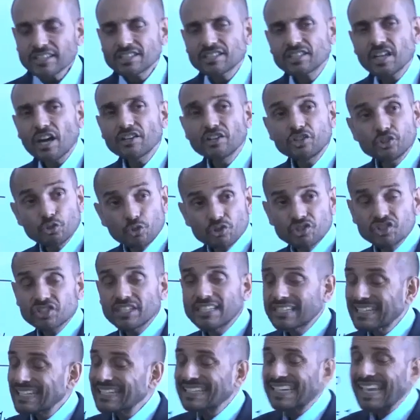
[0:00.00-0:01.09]
the studies, you'll see
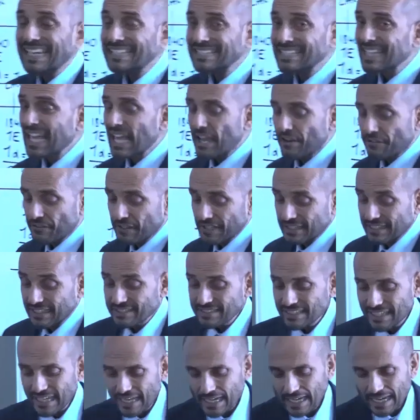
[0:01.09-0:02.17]
that it gets left. It
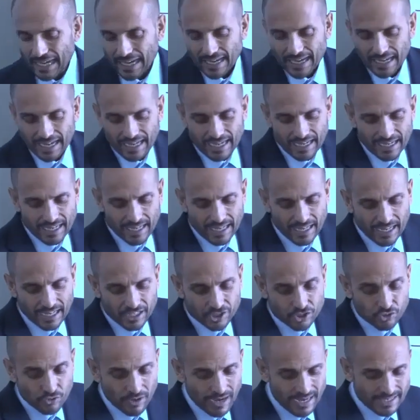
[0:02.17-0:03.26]
doesn't get
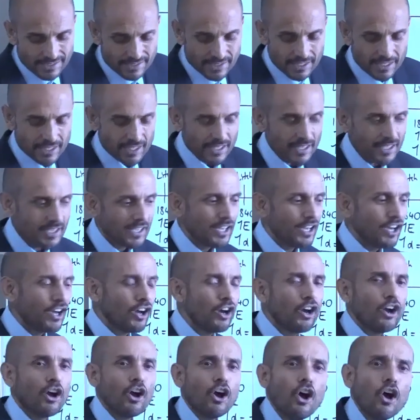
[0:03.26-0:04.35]
addressed.
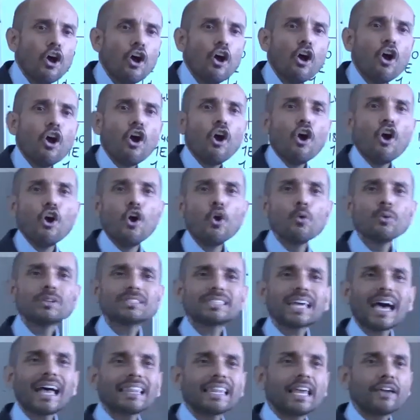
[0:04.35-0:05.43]
Who was
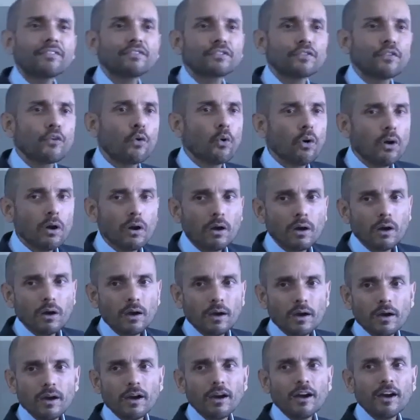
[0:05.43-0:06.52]
that left for?
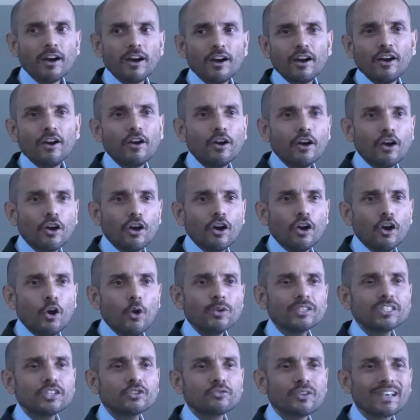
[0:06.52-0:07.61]
Who
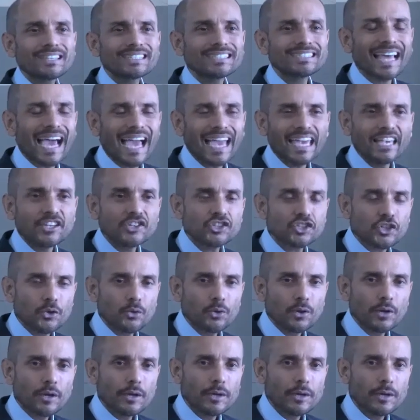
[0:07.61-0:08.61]
has addressed that issue?